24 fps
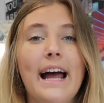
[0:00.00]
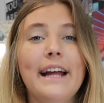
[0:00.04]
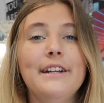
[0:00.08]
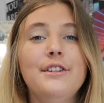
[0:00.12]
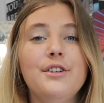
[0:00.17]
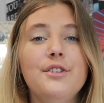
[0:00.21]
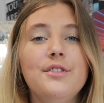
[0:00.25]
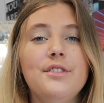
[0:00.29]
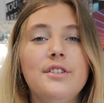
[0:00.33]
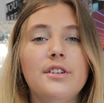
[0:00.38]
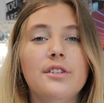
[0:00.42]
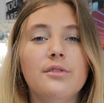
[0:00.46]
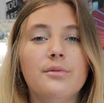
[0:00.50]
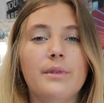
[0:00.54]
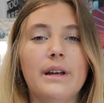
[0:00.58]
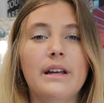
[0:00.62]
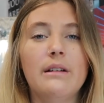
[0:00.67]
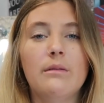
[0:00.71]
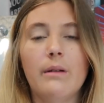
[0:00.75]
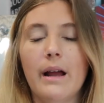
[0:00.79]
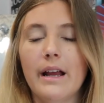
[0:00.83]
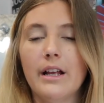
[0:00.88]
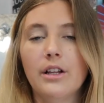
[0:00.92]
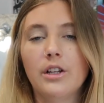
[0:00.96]
I do still
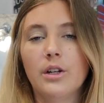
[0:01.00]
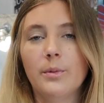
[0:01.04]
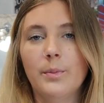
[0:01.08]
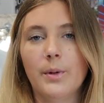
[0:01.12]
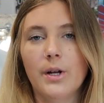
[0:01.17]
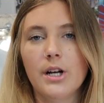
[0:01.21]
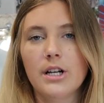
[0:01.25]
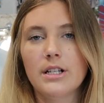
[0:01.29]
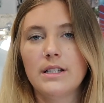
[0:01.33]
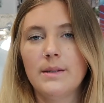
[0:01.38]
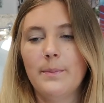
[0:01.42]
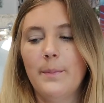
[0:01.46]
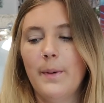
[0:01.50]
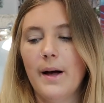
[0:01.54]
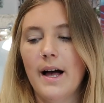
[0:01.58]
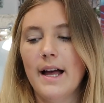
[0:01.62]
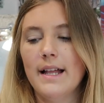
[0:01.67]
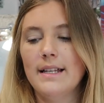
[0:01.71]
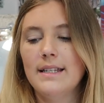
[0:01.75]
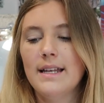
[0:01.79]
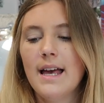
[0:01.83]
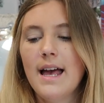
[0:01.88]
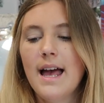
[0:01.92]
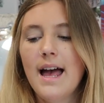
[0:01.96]
read regular books,
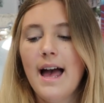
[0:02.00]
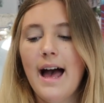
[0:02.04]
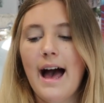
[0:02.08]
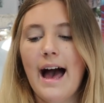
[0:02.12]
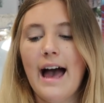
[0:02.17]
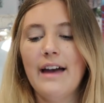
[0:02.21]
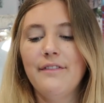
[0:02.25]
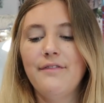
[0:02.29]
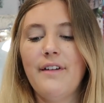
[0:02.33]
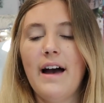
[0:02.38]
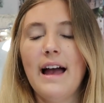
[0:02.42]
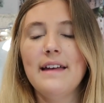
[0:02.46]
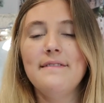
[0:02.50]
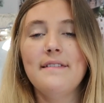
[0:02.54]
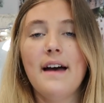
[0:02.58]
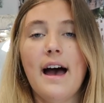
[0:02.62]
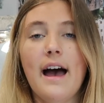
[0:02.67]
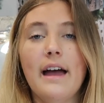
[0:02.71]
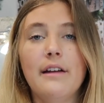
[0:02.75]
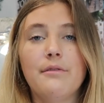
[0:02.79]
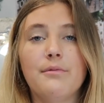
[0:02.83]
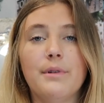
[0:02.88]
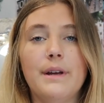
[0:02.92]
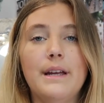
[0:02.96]
but I find that
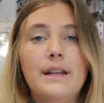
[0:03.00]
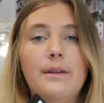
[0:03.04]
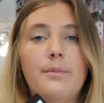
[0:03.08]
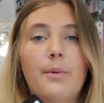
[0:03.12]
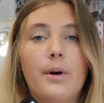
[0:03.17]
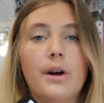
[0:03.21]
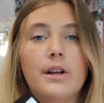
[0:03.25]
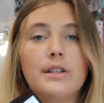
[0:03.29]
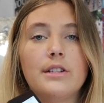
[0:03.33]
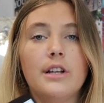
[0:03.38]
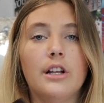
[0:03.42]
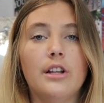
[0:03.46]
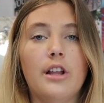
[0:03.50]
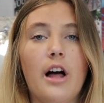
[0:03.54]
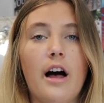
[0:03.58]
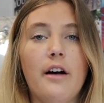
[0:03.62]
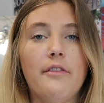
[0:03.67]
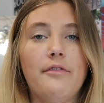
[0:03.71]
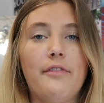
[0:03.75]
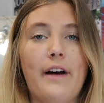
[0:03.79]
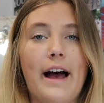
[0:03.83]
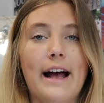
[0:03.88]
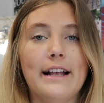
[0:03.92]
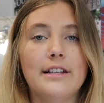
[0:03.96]
I read books a
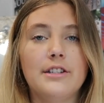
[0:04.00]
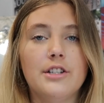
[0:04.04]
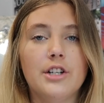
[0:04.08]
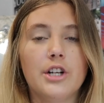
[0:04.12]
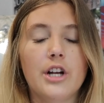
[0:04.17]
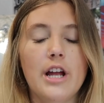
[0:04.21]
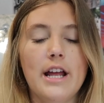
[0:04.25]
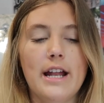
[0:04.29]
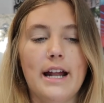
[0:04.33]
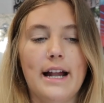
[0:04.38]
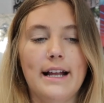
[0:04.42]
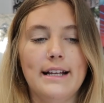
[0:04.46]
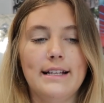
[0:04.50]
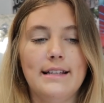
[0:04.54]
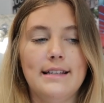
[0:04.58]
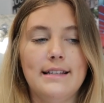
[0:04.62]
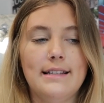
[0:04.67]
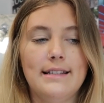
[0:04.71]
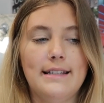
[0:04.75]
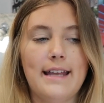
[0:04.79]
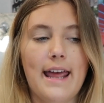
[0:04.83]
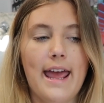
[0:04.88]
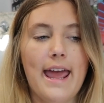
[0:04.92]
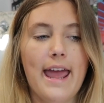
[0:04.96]
lot faster and I
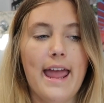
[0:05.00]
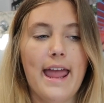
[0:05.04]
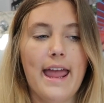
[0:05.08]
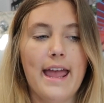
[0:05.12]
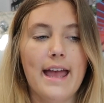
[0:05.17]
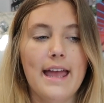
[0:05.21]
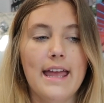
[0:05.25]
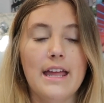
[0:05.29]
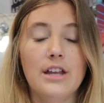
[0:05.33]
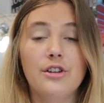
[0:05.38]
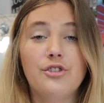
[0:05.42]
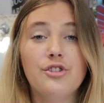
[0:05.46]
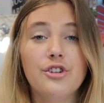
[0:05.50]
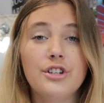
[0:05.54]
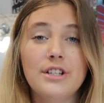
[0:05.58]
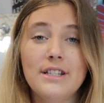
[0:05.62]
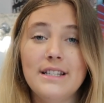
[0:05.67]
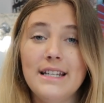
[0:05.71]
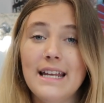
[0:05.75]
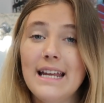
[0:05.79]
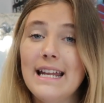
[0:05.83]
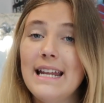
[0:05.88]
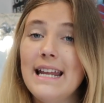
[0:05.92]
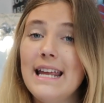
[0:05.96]
stay
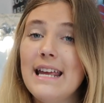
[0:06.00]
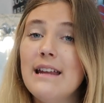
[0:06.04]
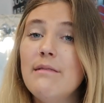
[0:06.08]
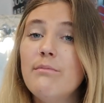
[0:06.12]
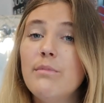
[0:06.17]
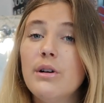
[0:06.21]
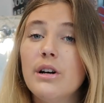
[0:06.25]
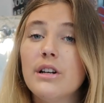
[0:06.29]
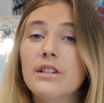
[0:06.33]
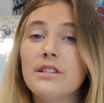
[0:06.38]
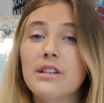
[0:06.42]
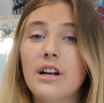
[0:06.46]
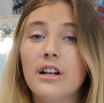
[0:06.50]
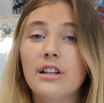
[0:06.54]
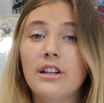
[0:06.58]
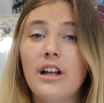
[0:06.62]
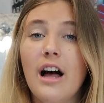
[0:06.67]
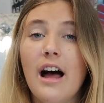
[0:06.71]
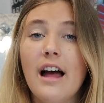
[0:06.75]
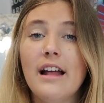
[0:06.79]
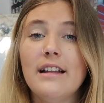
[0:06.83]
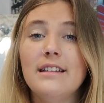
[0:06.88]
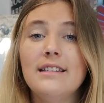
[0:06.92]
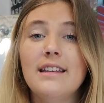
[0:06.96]
interested in books a
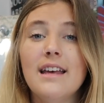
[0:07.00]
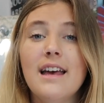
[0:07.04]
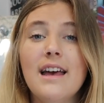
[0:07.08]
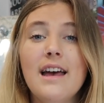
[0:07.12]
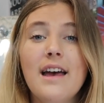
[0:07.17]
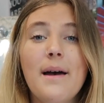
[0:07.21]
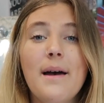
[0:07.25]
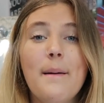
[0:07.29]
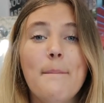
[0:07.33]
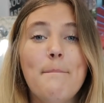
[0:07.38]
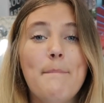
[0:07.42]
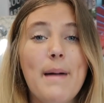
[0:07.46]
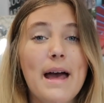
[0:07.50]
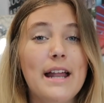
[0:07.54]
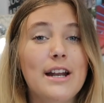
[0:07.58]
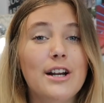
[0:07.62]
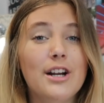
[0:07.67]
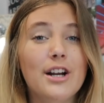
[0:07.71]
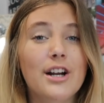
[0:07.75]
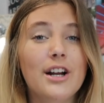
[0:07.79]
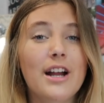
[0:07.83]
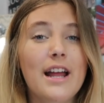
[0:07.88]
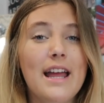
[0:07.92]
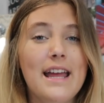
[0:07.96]
lot
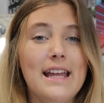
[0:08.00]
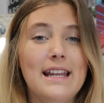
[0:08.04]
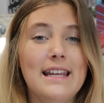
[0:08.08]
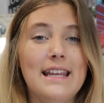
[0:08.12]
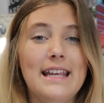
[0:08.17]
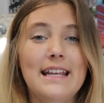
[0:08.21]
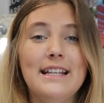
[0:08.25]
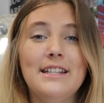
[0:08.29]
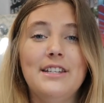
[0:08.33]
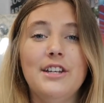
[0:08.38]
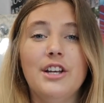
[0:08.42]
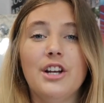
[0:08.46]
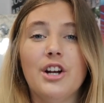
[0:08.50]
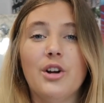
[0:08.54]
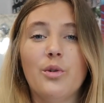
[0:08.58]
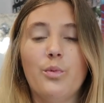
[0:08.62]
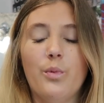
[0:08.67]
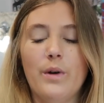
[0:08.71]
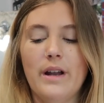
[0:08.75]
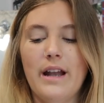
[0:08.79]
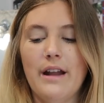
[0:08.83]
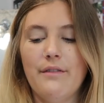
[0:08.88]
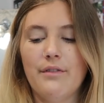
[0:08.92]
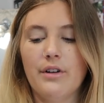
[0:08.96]
better and easier
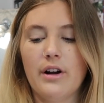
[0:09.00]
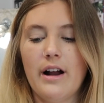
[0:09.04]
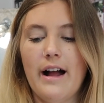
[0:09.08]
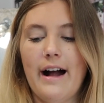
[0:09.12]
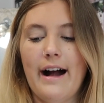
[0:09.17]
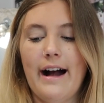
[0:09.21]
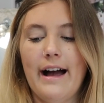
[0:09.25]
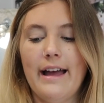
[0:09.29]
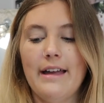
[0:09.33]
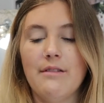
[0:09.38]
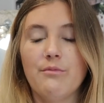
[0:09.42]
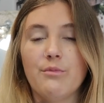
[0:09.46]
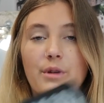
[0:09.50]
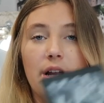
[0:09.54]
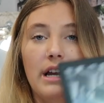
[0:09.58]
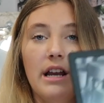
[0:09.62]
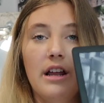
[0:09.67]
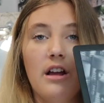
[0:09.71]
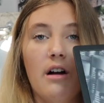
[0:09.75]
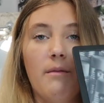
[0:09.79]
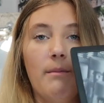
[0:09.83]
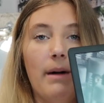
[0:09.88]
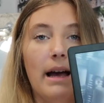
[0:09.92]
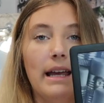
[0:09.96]
whenever I am
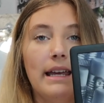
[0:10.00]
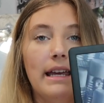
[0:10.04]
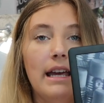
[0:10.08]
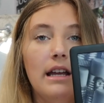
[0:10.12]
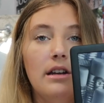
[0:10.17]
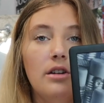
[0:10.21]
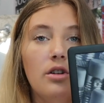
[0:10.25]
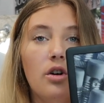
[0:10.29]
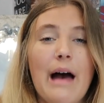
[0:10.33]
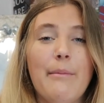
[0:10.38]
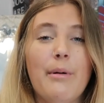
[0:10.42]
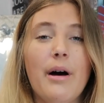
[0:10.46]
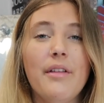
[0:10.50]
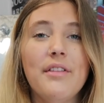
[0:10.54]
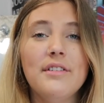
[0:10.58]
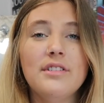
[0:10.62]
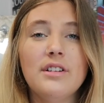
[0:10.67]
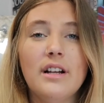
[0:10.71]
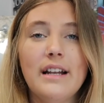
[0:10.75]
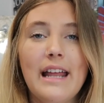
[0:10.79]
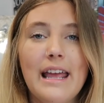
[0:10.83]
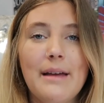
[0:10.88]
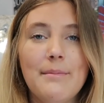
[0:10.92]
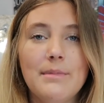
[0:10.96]
reading on my Kindle. I bought
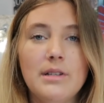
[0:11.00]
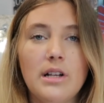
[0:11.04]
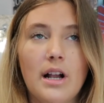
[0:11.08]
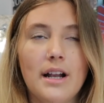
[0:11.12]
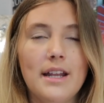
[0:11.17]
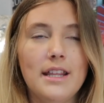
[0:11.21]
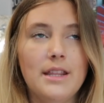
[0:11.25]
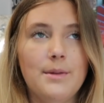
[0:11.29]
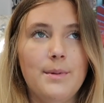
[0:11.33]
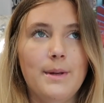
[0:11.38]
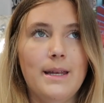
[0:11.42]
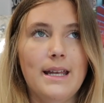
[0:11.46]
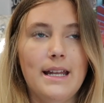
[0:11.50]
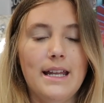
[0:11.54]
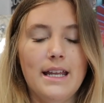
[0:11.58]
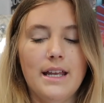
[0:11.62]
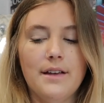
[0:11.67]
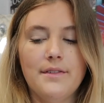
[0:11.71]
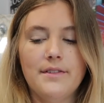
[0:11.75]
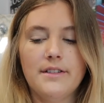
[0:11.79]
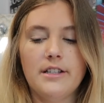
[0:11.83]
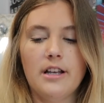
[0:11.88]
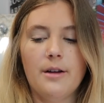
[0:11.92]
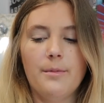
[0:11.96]
this on Amazon at the
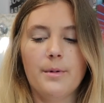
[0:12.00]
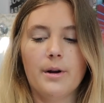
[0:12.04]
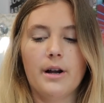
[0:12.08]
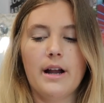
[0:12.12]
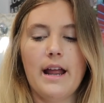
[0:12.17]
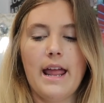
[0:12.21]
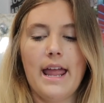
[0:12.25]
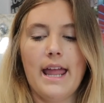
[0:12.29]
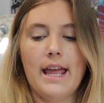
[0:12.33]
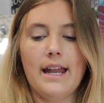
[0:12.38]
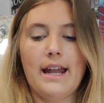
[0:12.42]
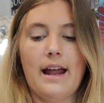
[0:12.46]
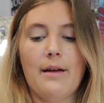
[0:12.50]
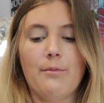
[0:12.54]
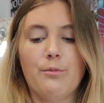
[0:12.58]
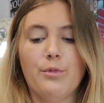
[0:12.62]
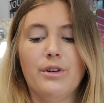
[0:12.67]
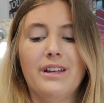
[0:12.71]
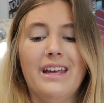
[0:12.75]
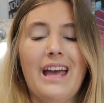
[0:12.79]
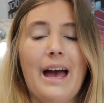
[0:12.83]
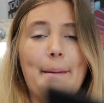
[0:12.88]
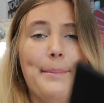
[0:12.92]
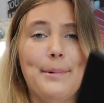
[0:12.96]
beginning of summer and I'm
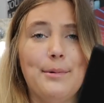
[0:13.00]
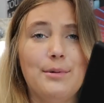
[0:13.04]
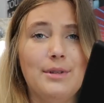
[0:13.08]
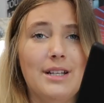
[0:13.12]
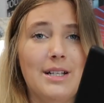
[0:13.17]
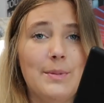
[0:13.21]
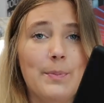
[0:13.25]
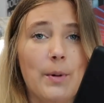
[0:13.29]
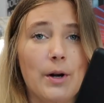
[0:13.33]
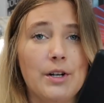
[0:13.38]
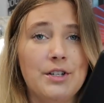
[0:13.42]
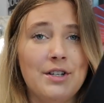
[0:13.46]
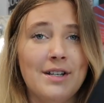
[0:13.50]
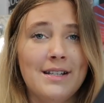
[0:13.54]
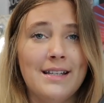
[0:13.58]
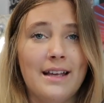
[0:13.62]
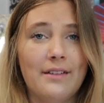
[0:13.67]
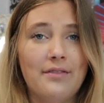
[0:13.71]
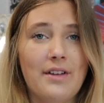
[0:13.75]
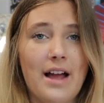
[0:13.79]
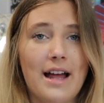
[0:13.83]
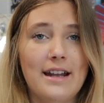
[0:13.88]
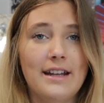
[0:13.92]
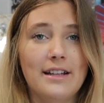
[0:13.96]
really happy with this purchase.
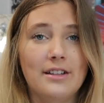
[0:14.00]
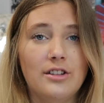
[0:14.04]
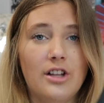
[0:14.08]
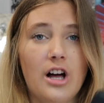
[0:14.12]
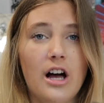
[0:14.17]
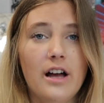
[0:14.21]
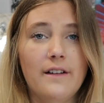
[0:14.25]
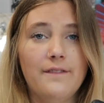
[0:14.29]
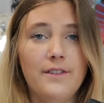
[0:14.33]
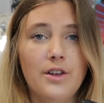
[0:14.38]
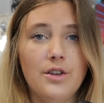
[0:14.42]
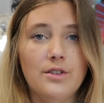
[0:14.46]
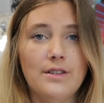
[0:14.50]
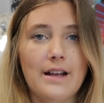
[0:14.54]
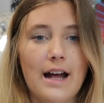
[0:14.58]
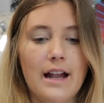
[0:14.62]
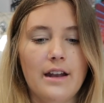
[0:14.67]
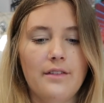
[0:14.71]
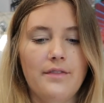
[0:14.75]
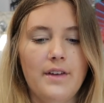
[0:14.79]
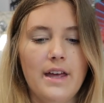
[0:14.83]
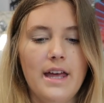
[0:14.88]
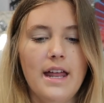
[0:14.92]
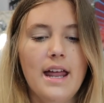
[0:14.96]
I've gotten a lot of use
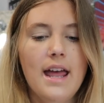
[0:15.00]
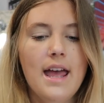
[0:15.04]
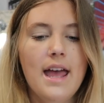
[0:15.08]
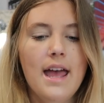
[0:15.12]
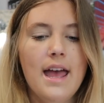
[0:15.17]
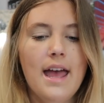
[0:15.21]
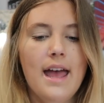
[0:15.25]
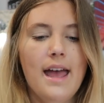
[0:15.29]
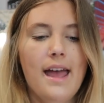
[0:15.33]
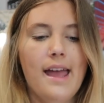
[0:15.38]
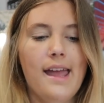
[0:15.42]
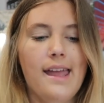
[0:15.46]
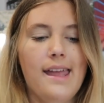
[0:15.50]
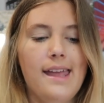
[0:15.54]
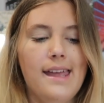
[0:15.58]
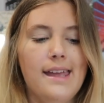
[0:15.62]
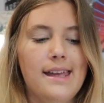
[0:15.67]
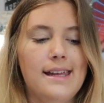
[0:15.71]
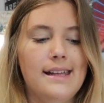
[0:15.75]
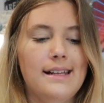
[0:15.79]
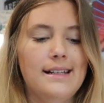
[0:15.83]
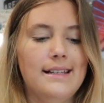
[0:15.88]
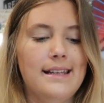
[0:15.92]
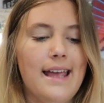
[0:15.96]
out of it,
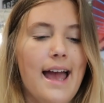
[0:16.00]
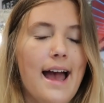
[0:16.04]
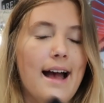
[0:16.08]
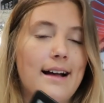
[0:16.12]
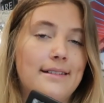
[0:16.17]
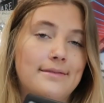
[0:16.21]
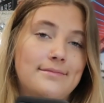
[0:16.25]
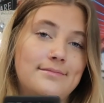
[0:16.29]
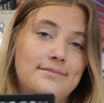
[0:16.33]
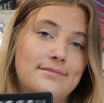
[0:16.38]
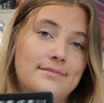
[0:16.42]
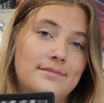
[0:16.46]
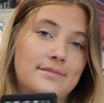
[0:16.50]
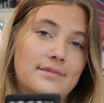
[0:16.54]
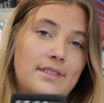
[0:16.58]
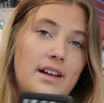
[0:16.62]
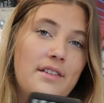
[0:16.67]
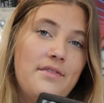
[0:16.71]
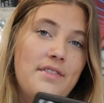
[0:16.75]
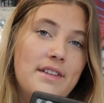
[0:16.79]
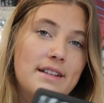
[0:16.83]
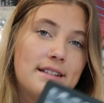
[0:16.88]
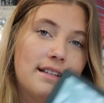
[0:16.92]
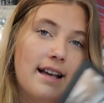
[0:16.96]
and yeah.
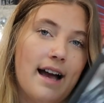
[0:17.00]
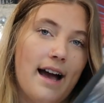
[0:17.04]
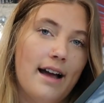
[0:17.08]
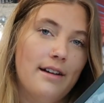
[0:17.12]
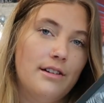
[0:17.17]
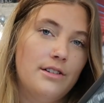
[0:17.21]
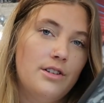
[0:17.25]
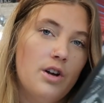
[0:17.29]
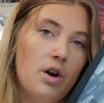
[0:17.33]
Love this guy.